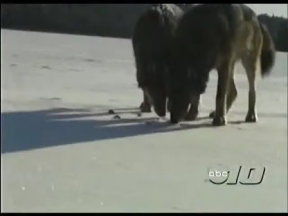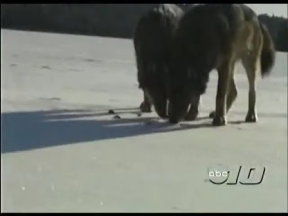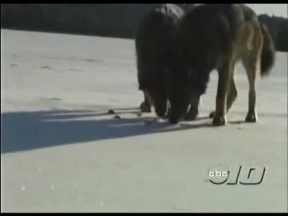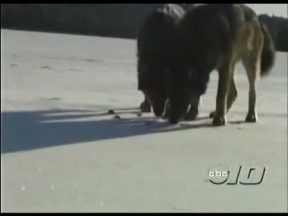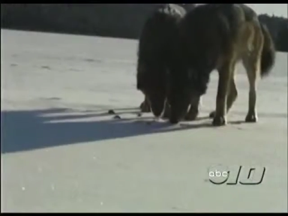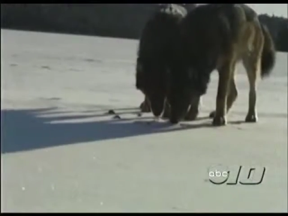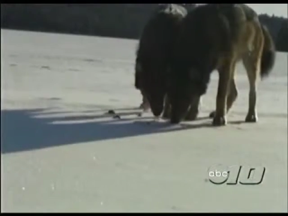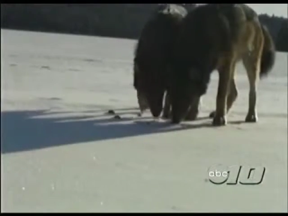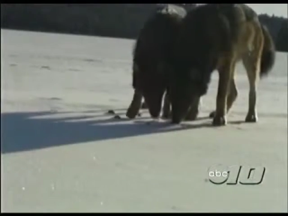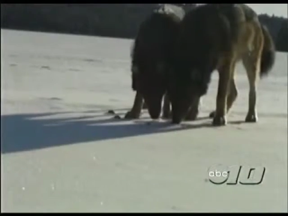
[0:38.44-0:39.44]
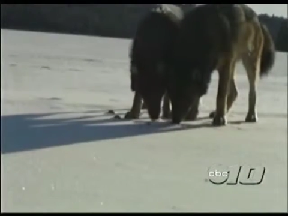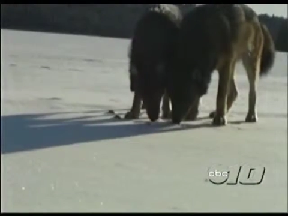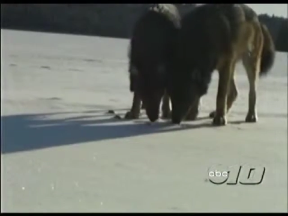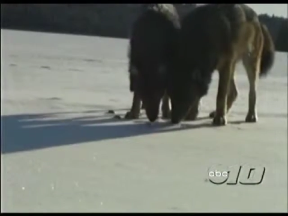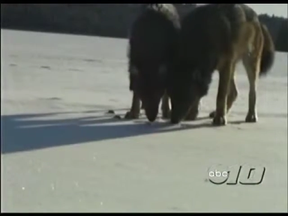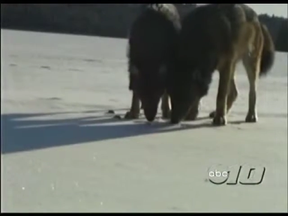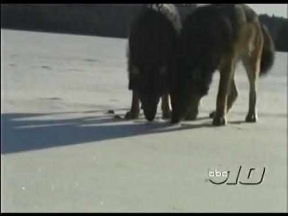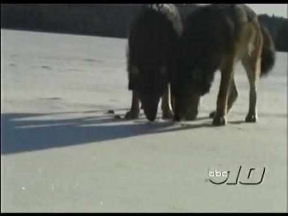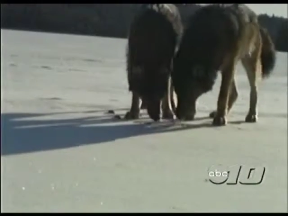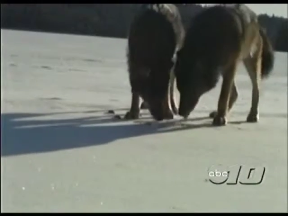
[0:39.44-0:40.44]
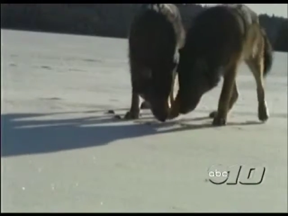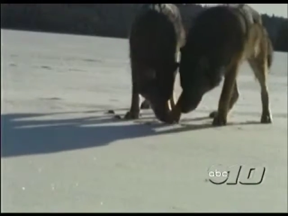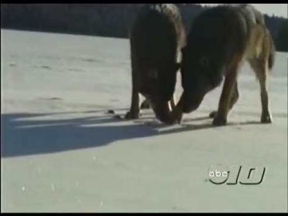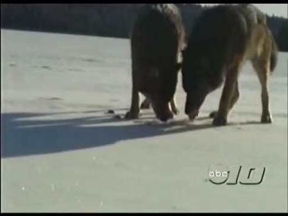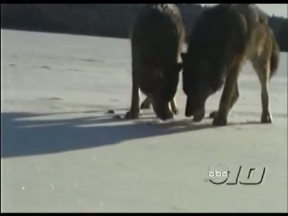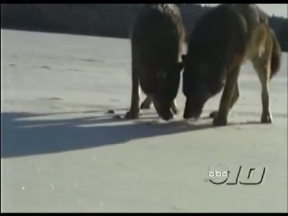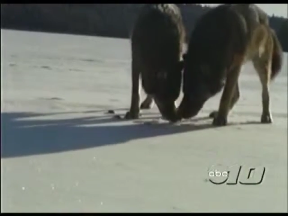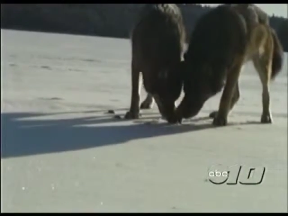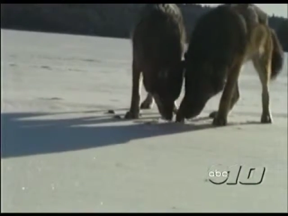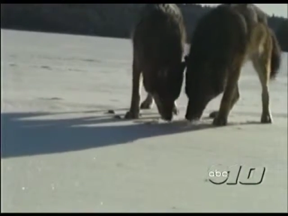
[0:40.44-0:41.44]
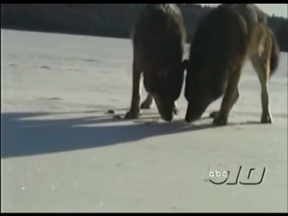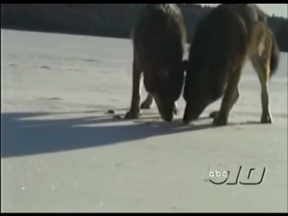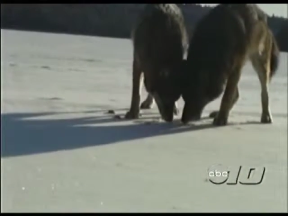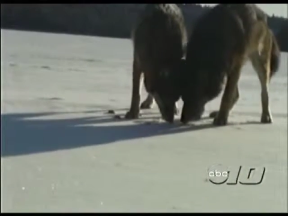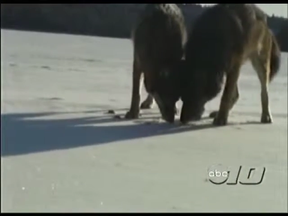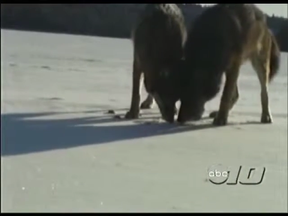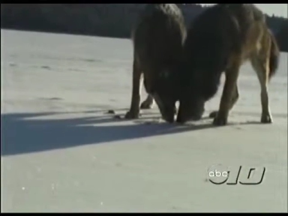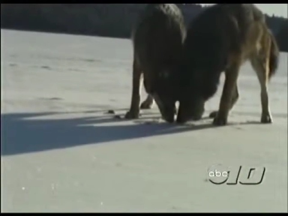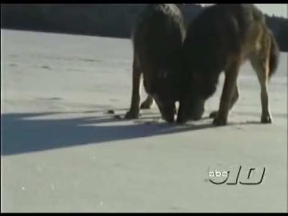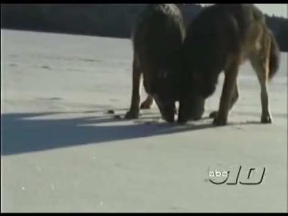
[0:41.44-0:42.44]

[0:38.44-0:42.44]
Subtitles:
Nobody's mouth can be seen.